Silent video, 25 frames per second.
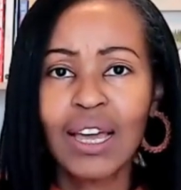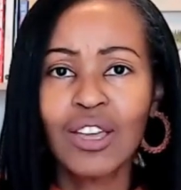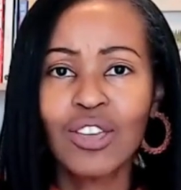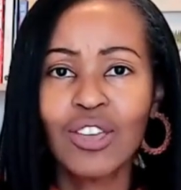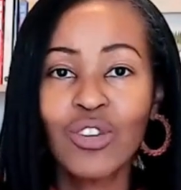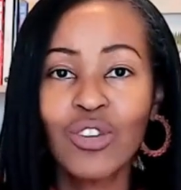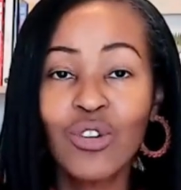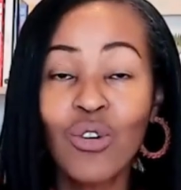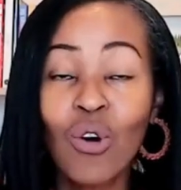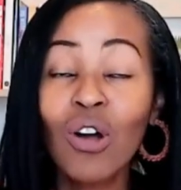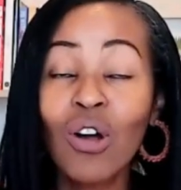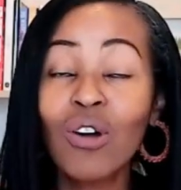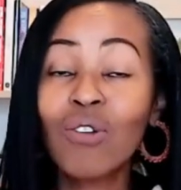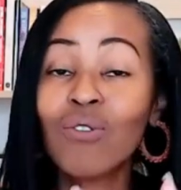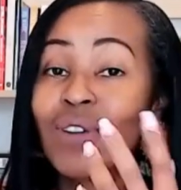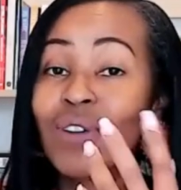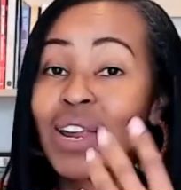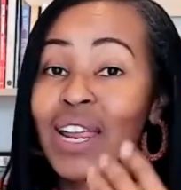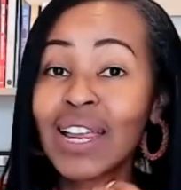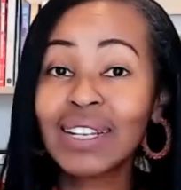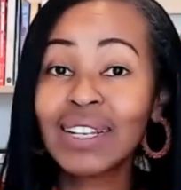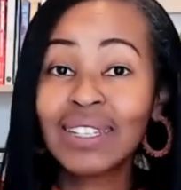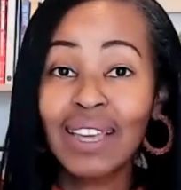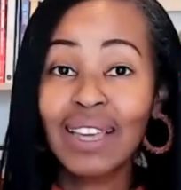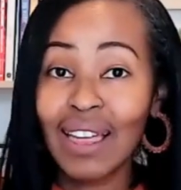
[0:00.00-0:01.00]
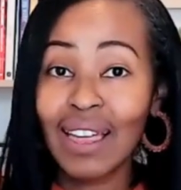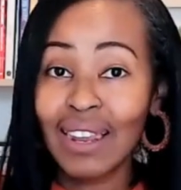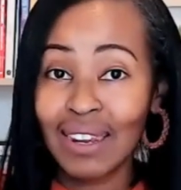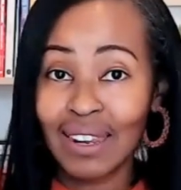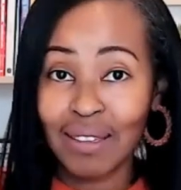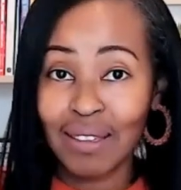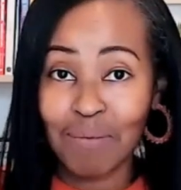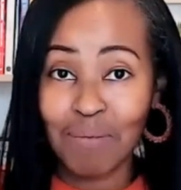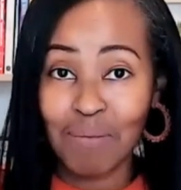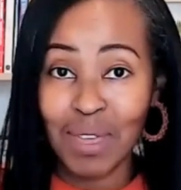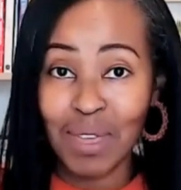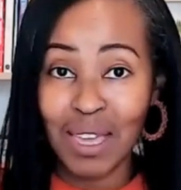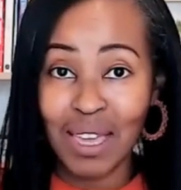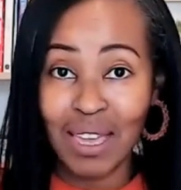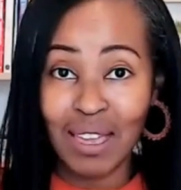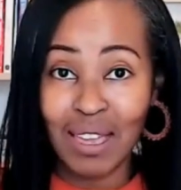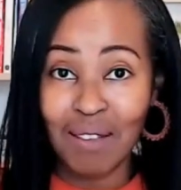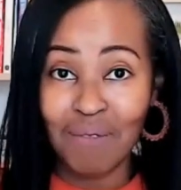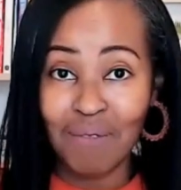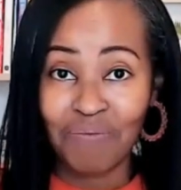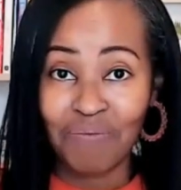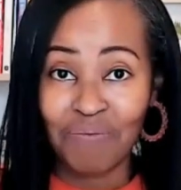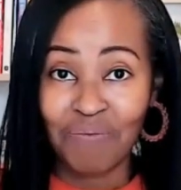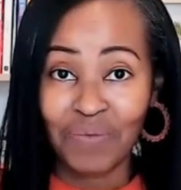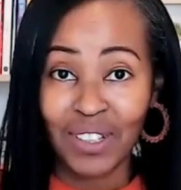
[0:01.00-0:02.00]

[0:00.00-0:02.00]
you're retelling me